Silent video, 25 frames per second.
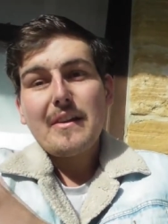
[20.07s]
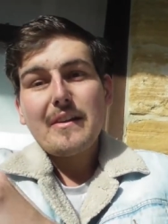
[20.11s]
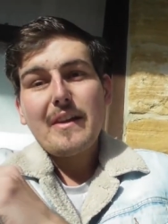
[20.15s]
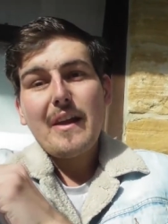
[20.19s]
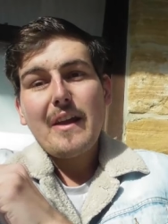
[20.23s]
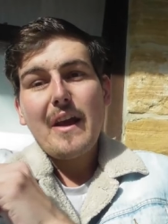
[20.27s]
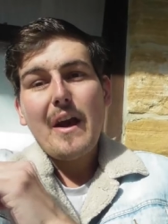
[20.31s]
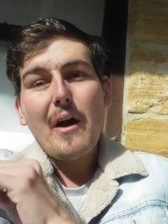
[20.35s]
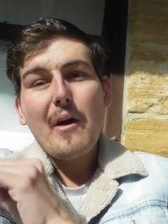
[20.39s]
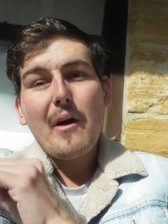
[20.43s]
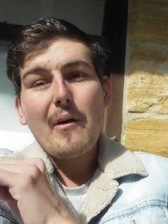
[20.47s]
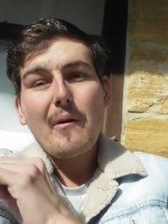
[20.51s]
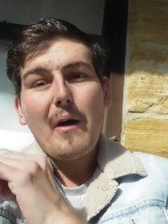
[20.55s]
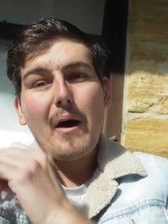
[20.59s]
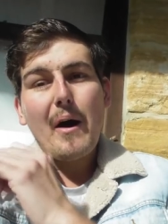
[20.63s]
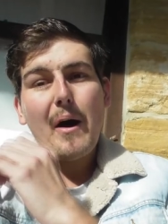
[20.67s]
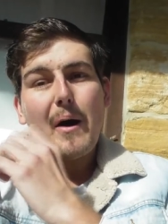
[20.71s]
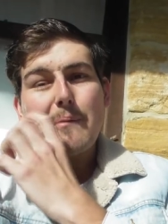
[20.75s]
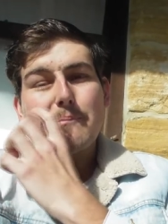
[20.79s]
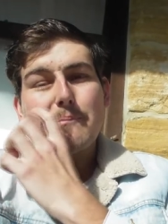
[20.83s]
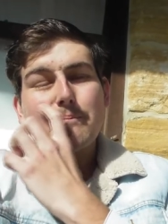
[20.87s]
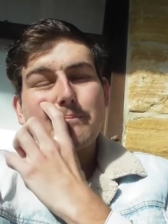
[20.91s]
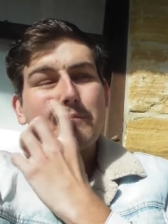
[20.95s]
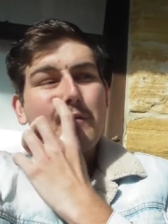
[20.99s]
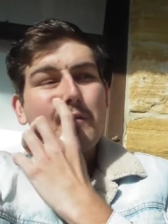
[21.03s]
Now
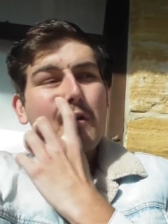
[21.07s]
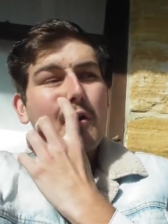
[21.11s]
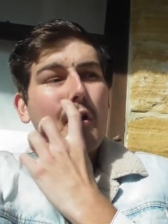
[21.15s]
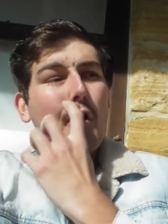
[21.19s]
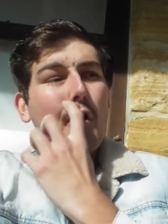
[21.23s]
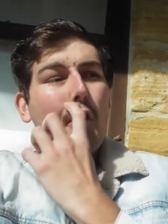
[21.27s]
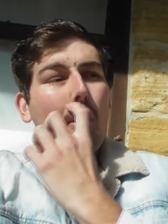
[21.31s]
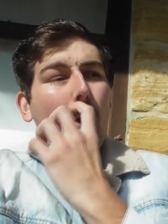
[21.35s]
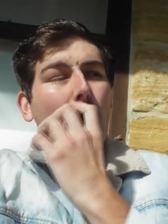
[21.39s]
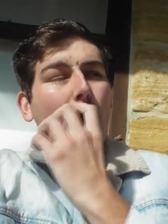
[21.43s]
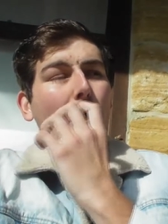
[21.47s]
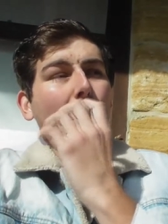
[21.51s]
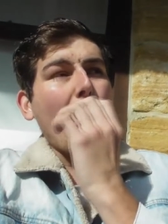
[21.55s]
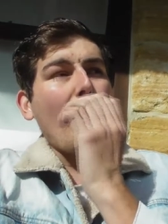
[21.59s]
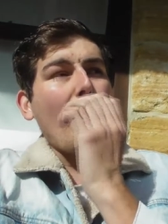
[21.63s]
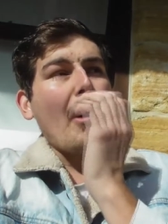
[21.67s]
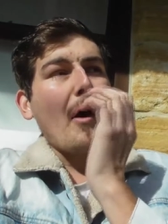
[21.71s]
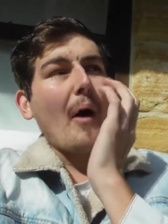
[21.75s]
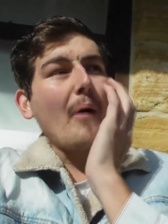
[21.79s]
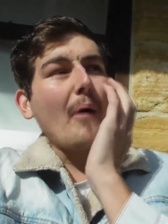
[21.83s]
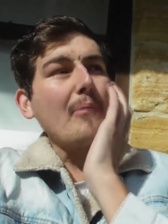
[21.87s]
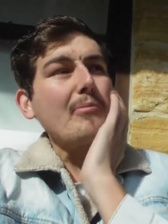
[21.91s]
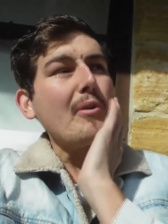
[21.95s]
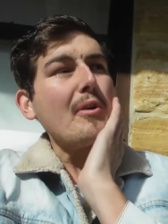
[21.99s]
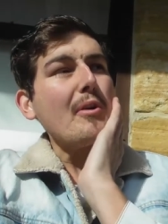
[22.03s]
I'm
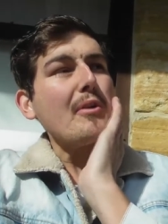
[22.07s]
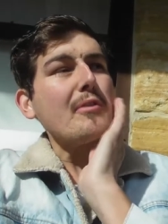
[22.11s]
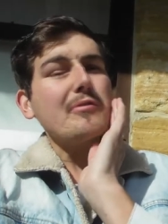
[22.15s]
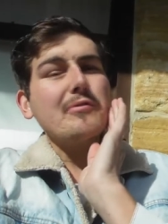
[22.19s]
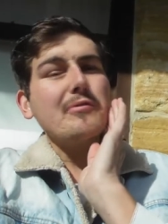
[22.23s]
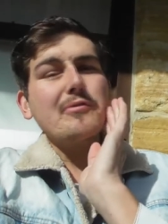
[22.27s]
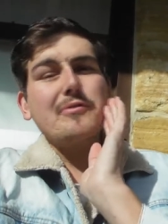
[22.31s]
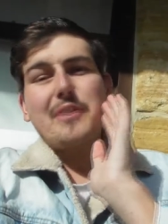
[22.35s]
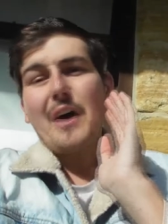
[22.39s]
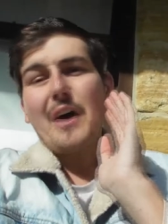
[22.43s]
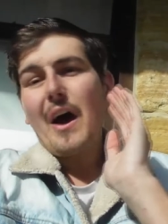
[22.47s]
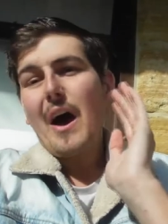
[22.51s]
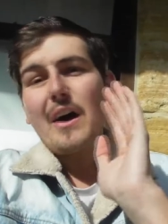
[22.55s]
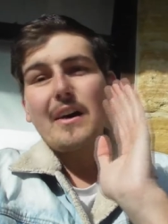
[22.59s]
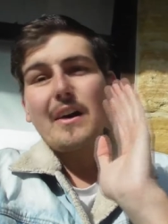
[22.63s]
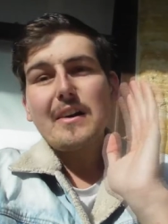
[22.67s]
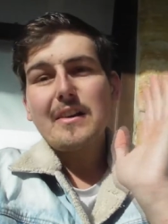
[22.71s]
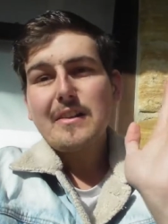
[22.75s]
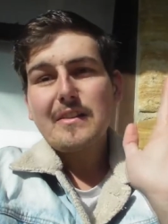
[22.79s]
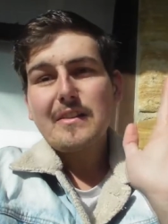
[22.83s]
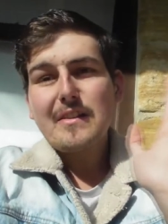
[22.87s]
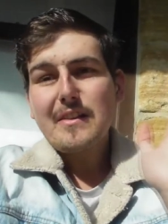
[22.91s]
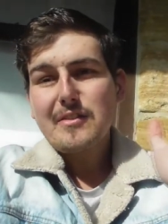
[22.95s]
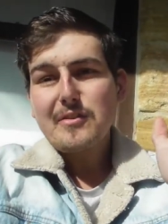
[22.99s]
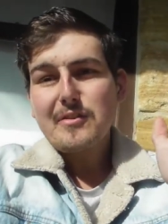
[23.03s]
not
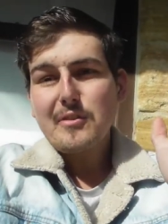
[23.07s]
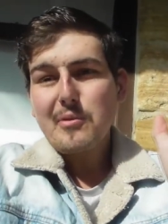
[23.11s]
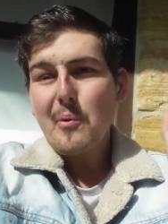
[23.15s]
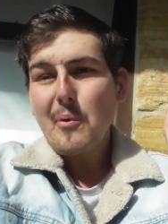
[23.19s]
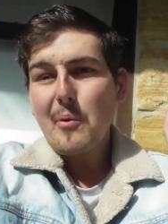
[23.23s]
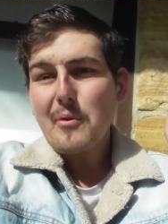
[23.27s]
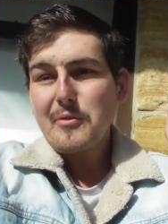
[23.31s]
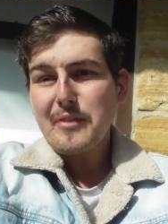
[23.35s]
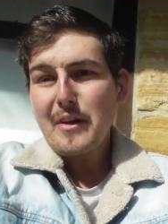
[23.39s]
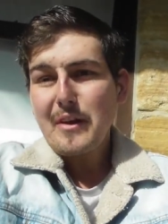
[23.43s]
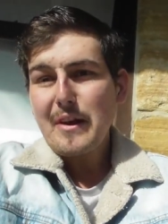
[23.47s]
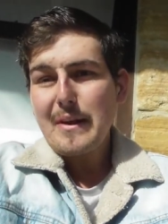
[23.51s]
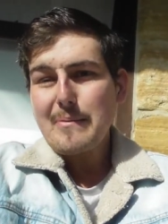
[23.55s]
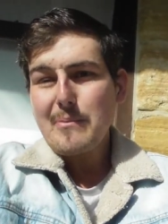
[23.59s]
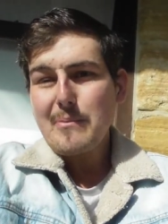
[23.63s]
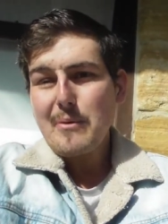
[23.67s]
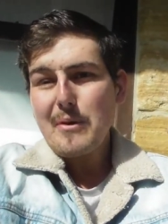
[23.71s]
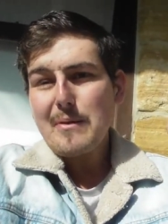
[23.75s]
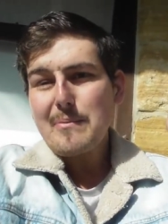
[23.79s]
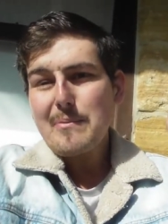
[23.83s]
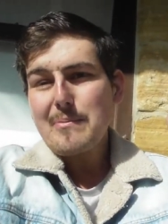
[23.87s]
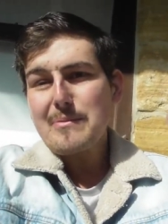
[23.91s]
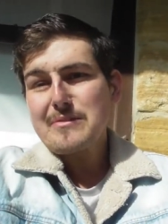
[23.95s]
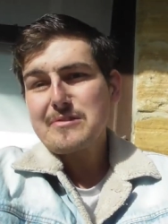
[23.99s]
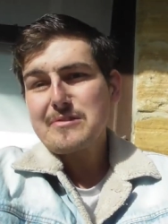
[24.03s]
targeting this towards
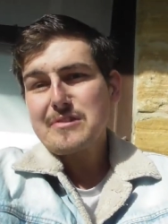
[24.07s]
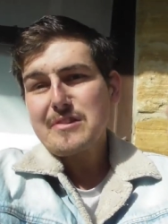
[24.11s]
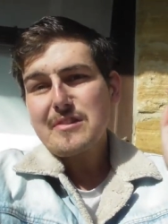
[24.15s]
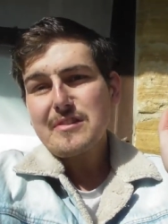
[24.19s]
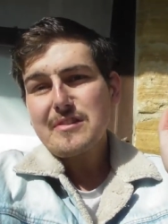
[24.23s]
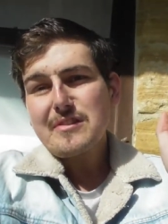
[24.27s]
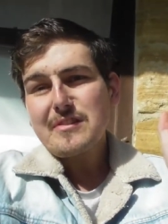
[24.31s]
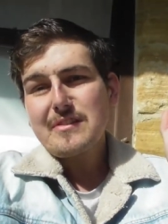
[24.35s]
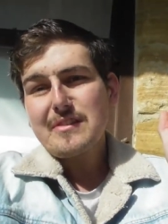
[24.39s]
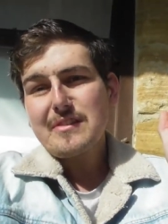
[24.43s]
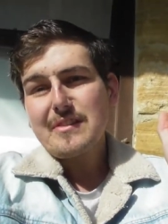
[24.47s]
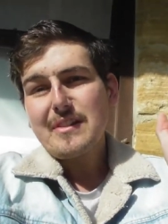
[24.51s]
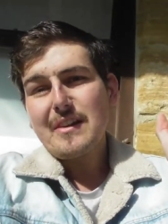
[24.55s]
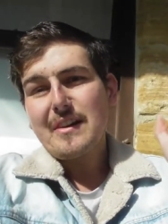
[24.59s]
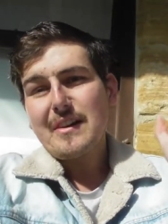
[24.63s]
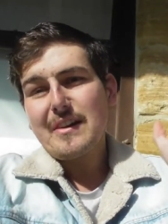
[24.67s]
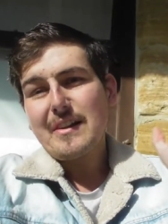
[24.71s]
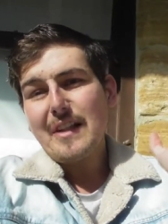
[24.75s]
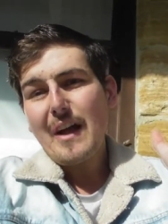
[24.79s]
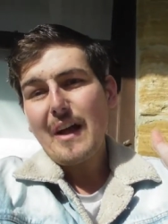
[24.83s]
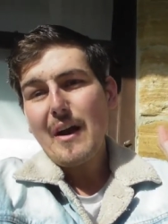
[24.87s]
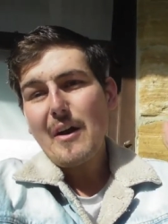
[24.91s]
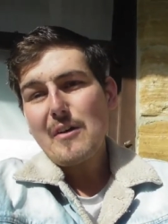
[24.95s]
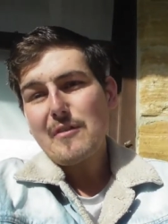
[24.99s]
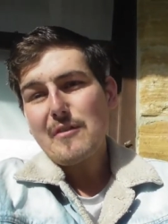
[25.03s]
anybody, but just to
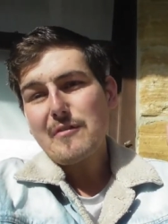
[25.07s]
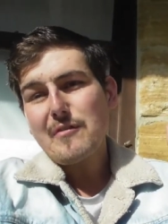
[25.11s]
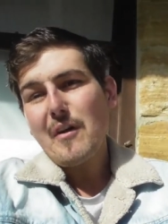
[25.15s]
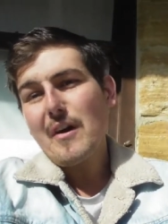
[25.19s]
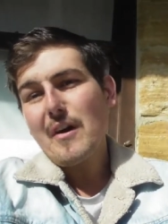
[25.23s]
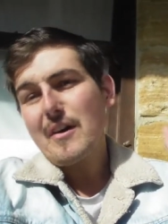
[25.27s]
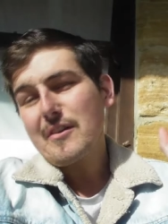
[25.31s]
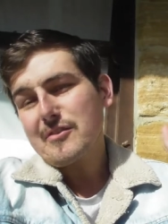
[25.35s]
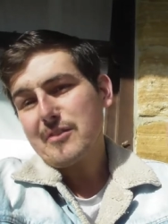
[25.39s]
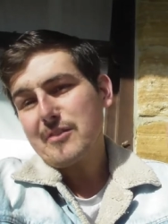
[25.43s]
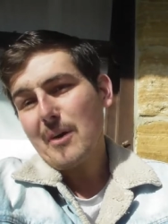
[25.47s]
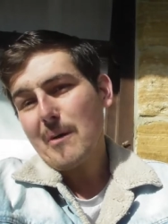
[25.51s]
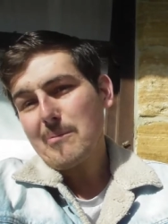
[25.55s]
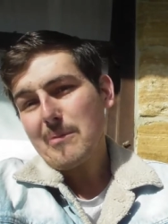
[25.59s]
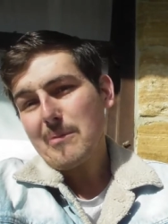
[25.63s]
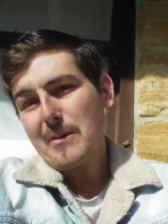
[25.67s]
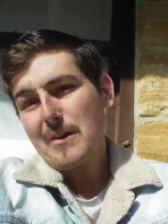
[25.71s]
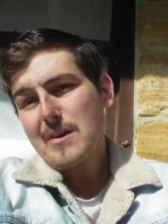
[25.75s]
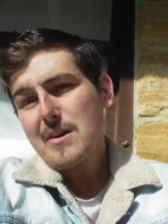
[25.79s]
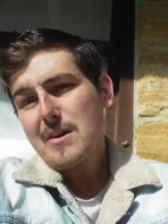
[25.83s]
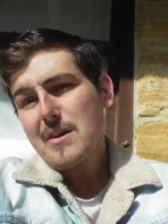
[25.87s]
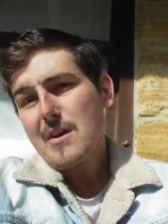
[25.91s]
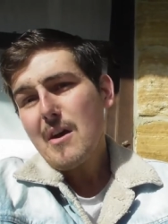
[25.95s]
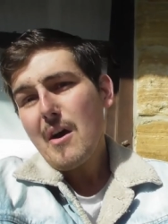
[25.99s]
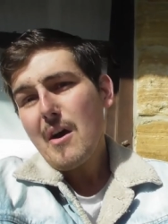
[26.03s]
clarify
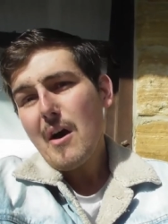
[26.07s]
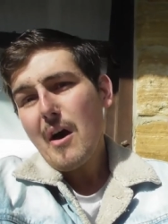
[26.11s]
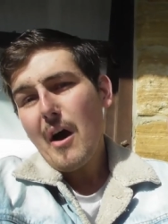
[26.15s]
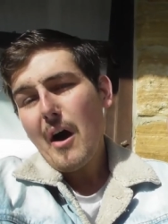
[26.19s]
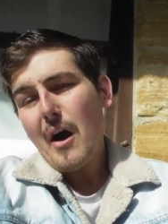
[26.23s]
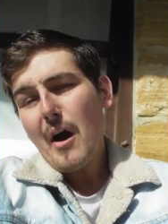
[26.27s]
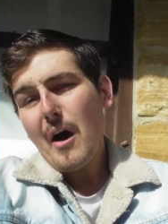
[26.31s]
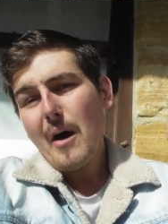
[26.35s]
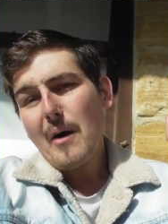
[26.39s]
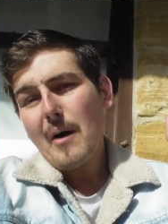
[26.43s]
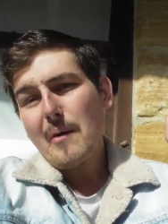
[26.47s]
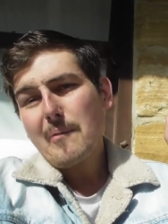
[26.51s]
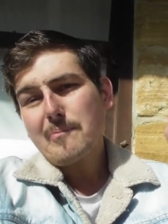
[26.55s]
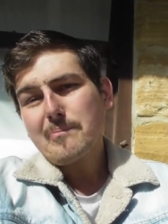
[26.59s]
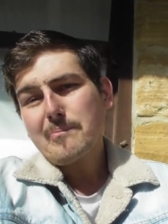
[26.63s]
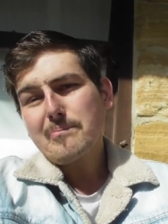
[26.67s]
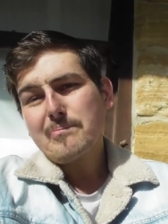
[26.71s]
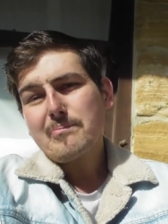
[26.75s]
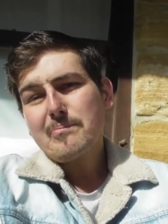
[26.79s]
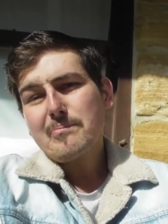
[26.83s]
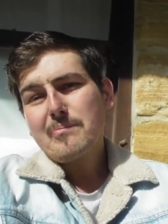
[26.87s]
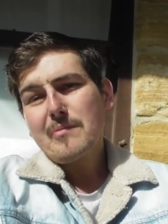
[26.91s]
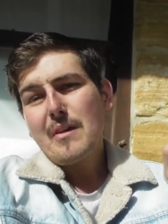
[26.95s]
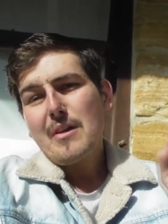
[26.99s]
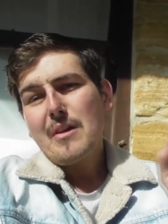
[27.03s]
something,
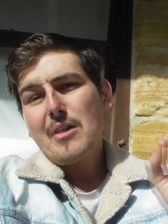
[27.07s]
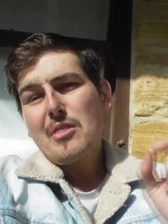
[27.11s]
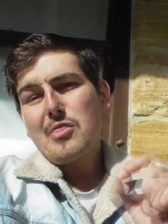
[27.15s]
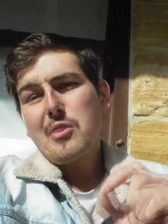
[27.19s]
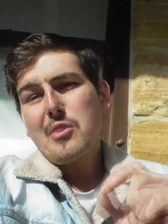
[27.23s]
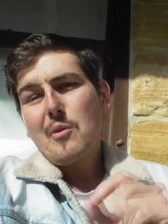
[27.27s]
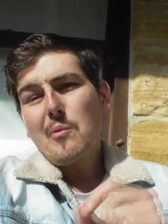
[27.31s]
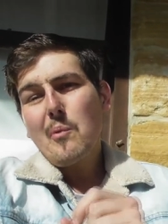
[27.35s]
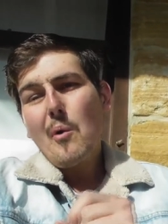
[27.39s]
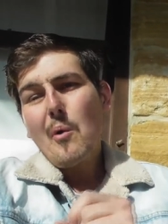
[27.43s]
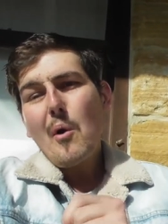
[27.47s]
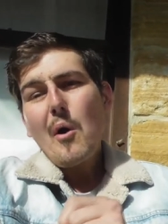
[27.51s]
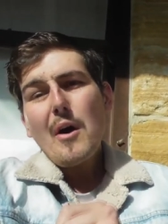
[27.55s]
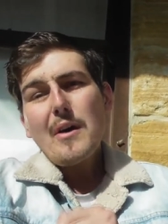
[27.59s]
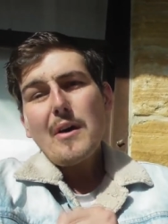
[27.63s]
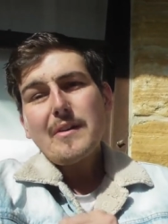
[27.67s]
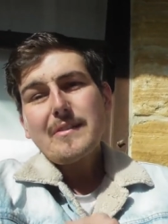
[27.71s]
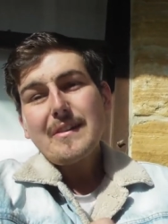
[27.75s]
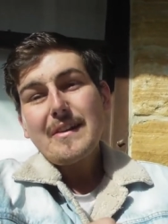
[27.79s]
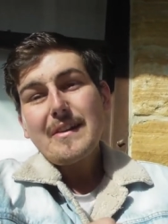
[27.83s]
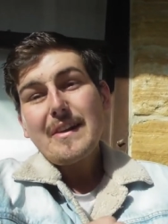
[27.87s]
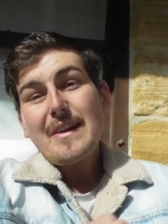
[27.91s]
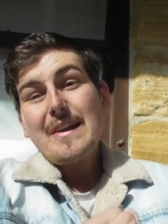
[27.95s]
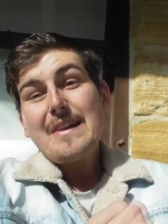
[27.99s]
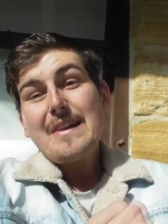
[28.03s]
the
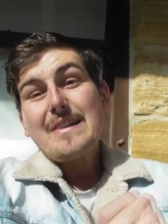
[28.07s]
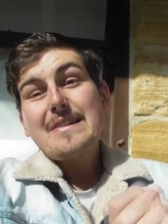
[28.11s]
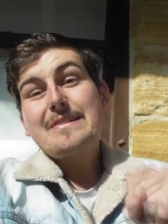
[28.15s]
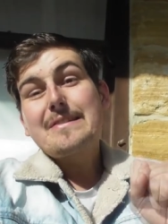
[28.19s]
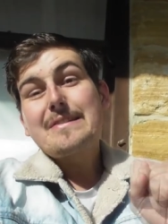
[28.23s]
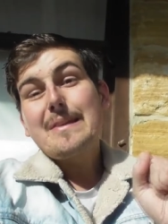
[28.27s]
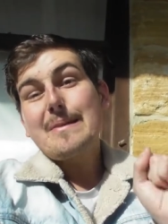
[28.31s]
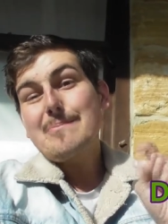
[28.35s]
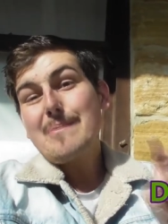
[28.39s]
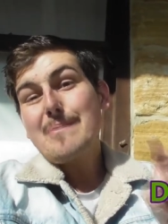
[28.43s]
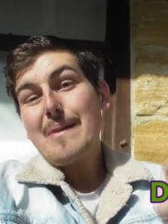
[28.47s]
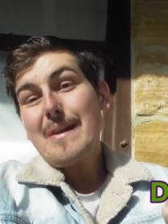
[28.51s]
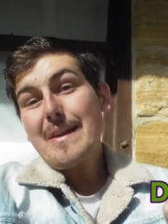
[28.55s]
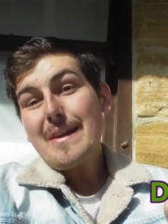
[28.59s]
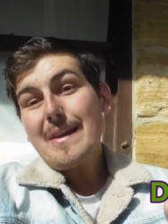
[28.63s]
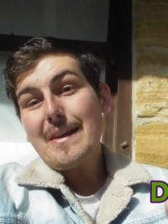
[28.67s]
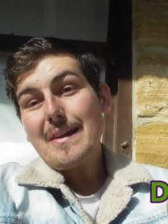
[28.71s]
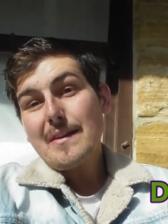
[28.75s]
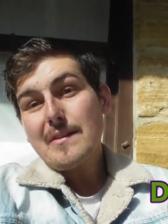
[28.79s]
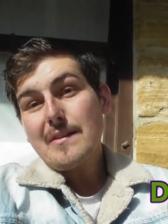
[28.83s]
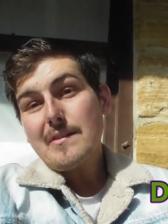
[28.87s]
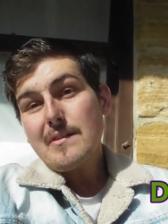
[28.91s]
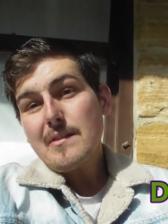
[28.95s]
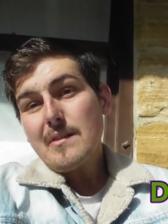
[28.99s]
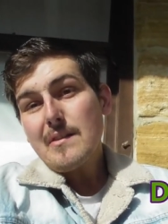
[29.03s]
word
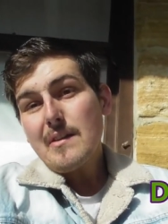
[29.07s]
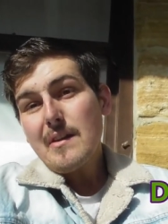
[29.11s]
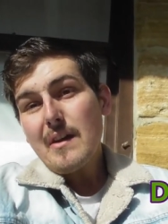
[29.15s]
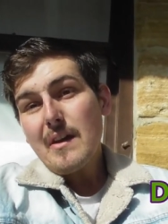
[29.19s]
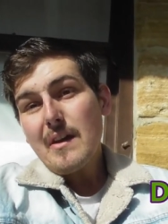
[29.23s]
Dominion